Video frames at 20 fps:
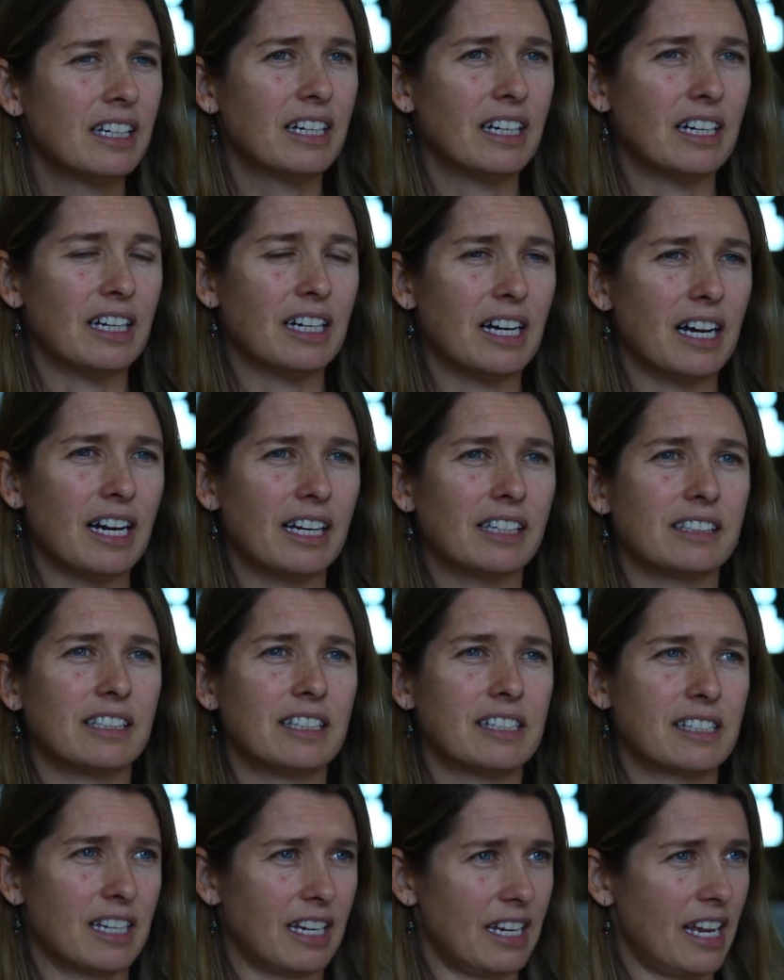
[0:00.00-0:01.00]
uh, at
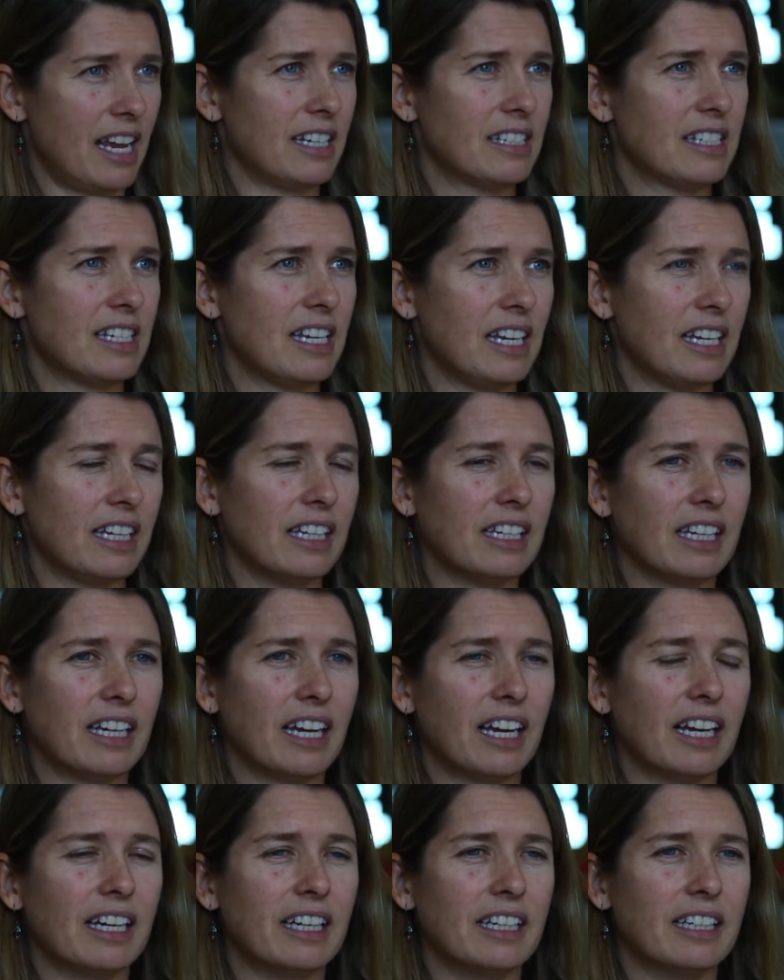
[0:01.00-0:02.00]
least at 18.
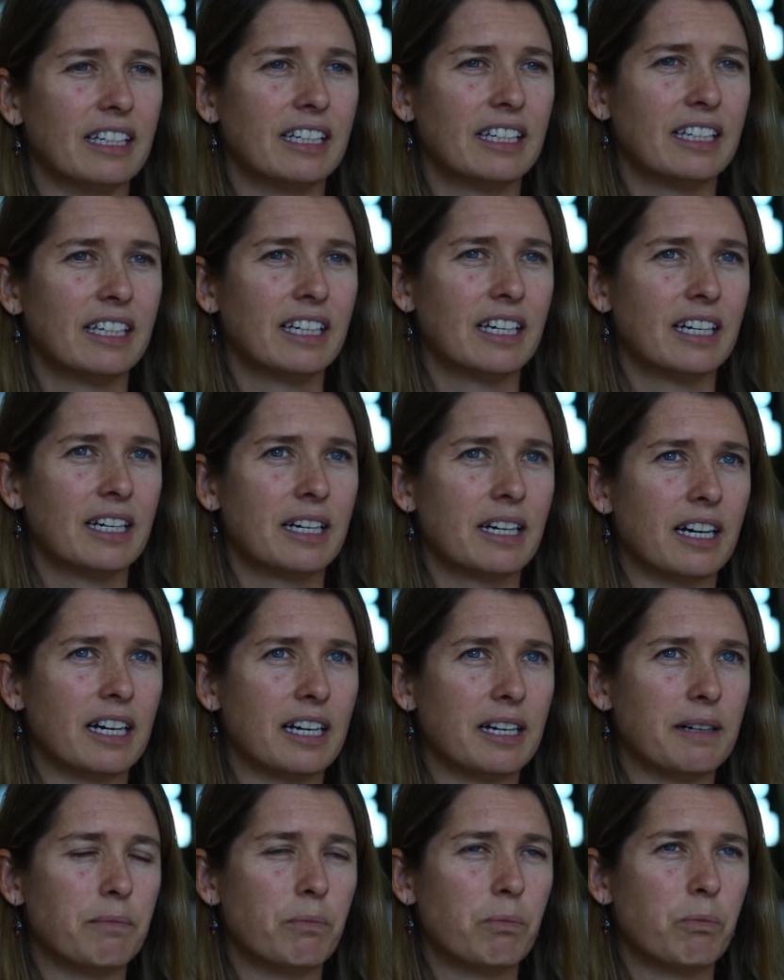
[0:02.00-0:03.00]
And
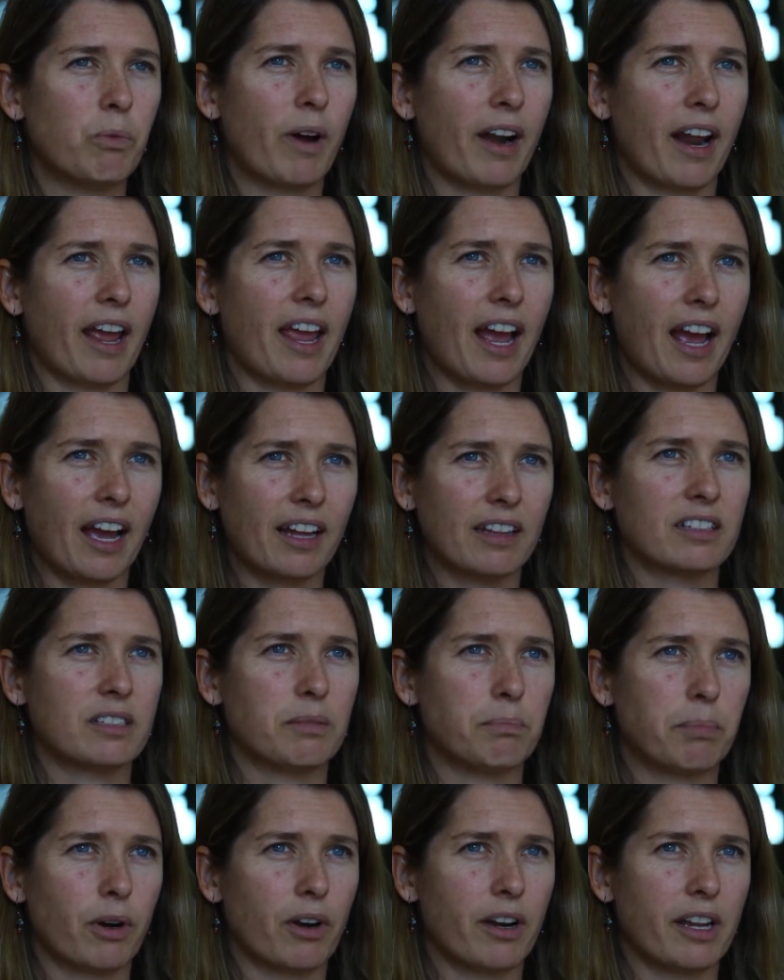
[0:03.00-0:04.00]
um, what I had this
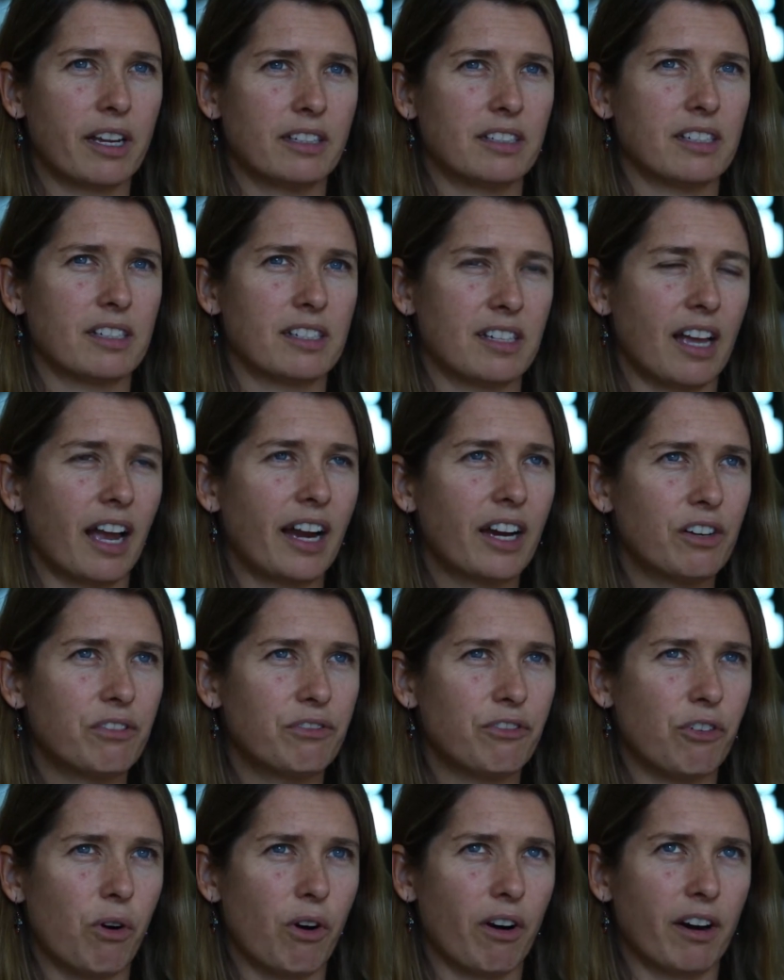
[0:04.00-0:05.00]
burning desire
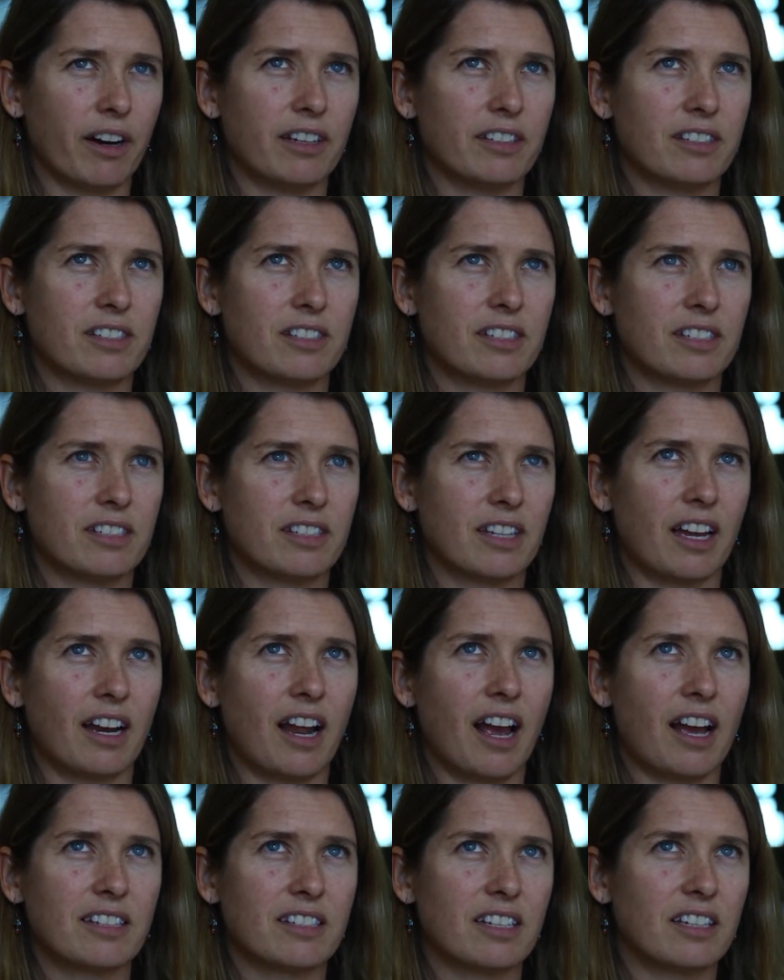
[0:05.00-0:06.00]
for is just that
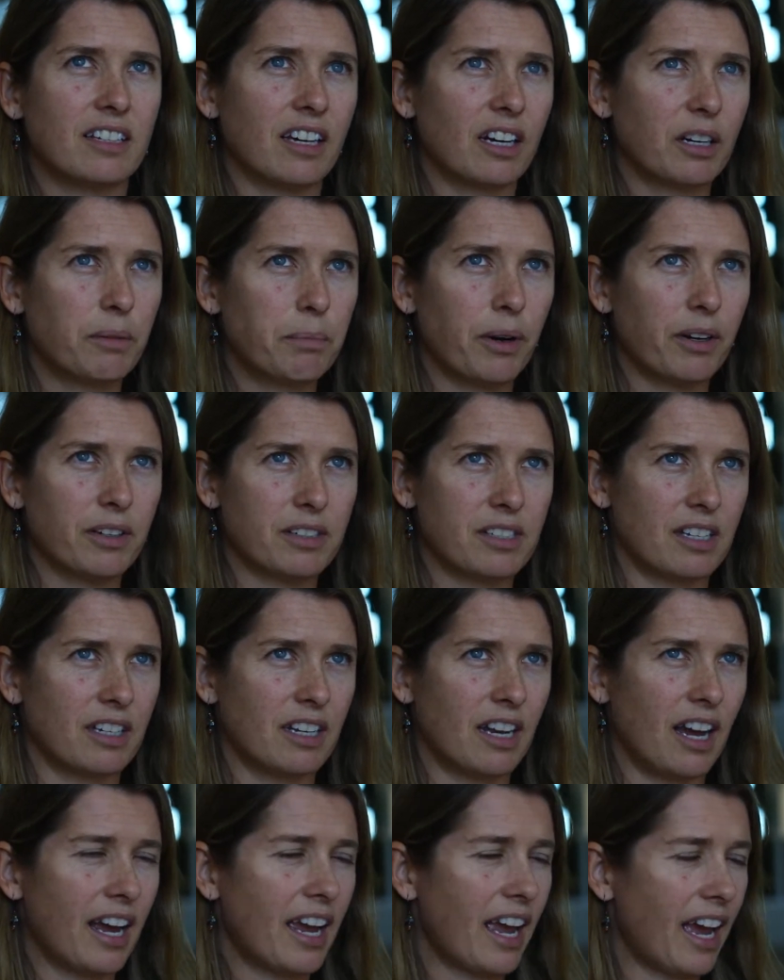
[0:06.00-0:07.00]
as a young
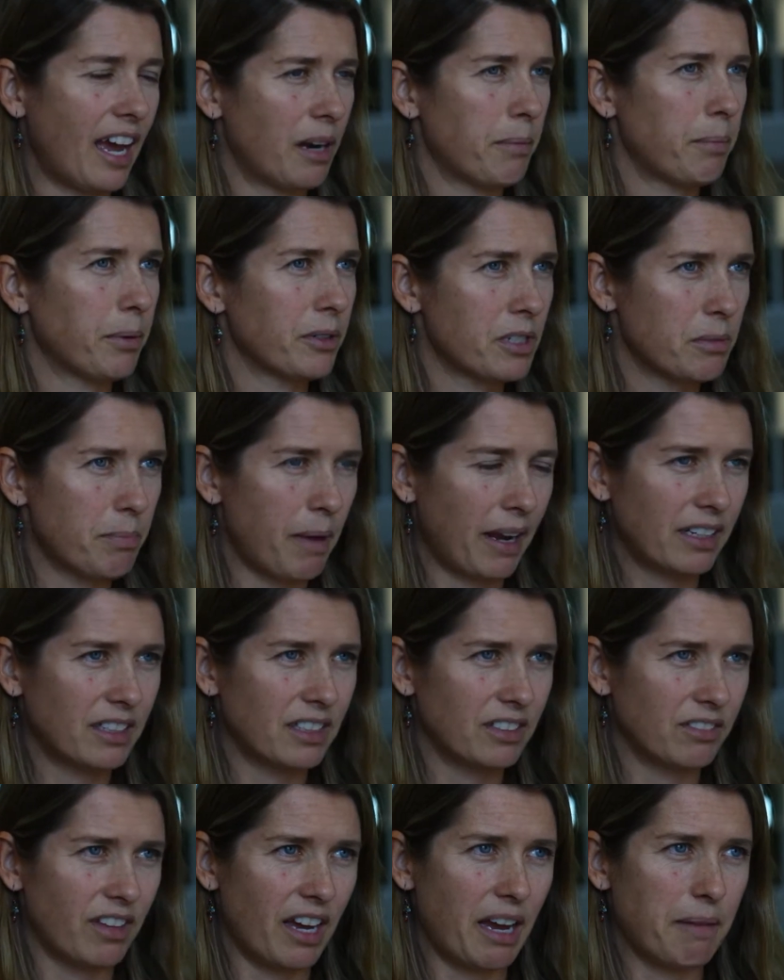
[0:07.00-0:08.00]
person, I had a
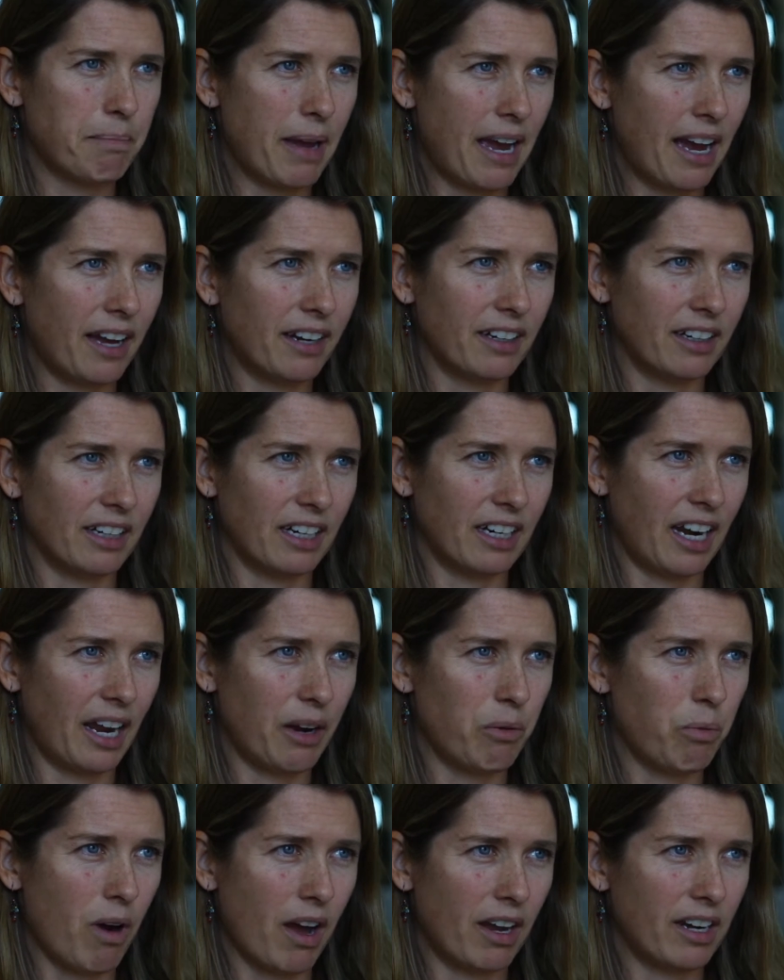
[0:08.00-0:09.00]
perspective that mattered, and
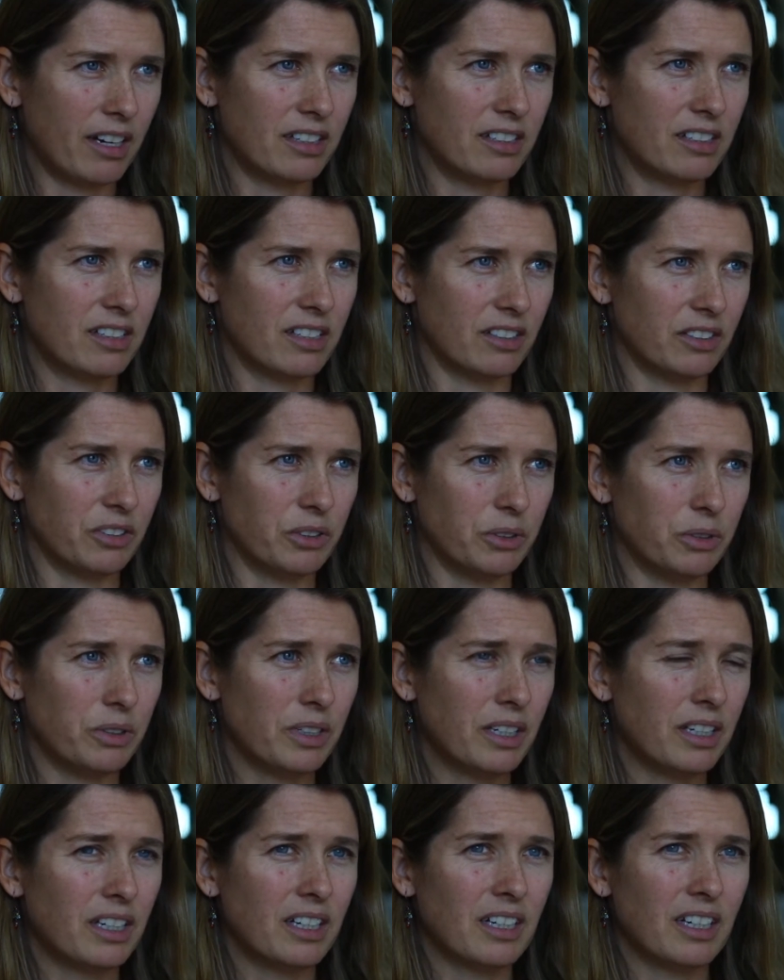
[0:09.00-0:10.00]
I wanted to,
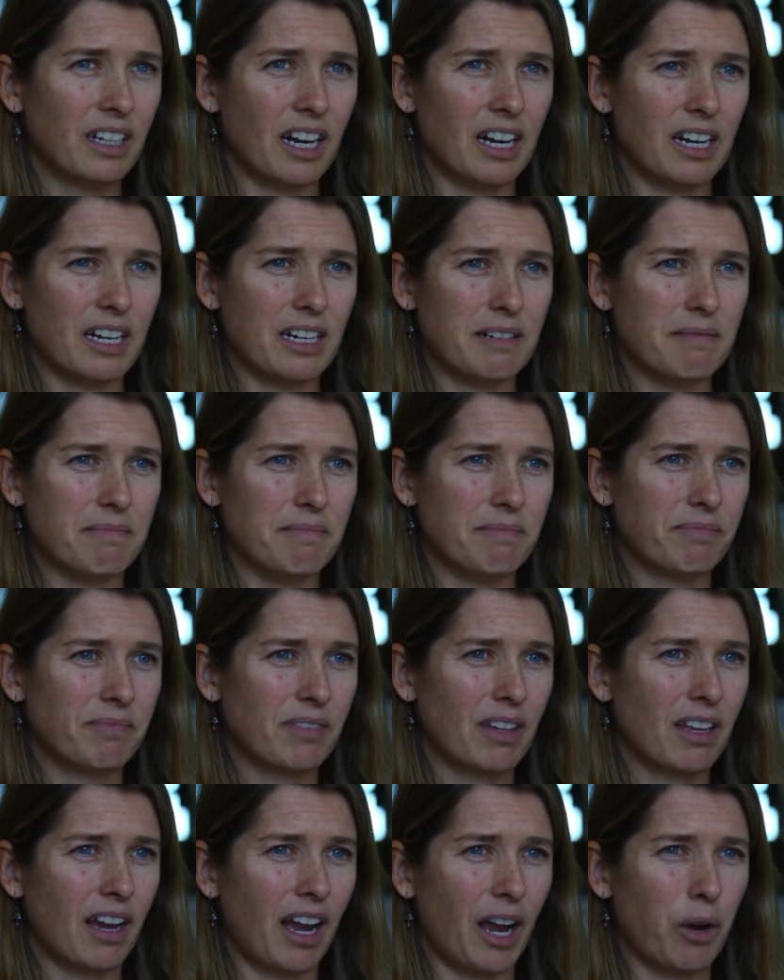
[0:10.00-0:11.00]
um,
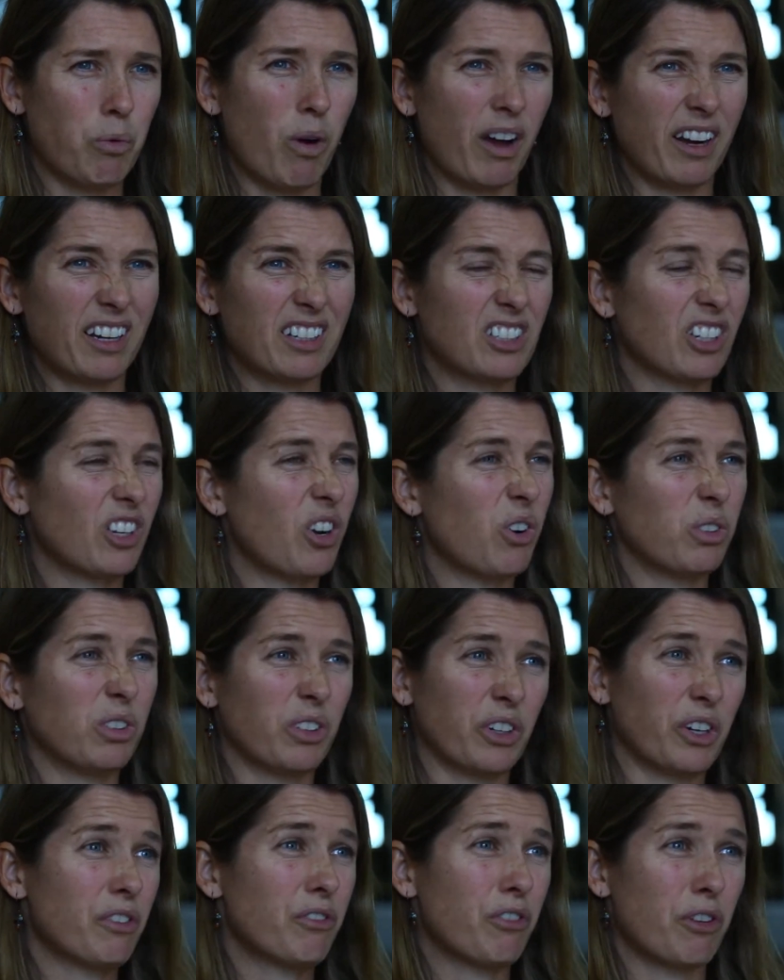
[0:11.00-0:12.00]
I wanted to go
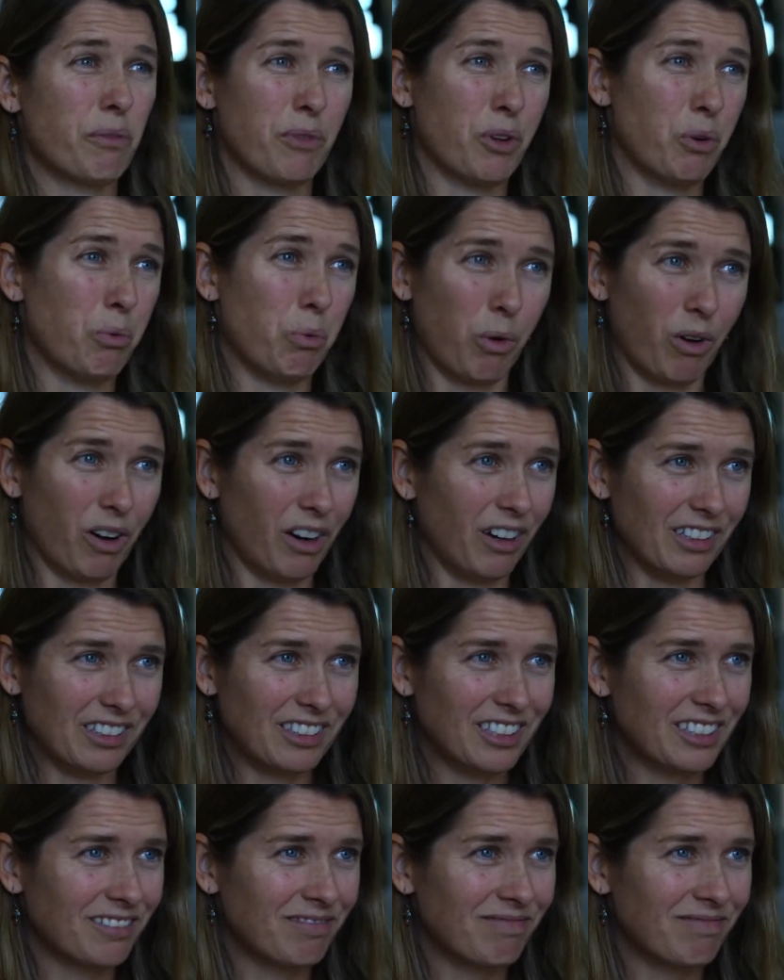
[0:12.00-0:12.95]
learn from the world.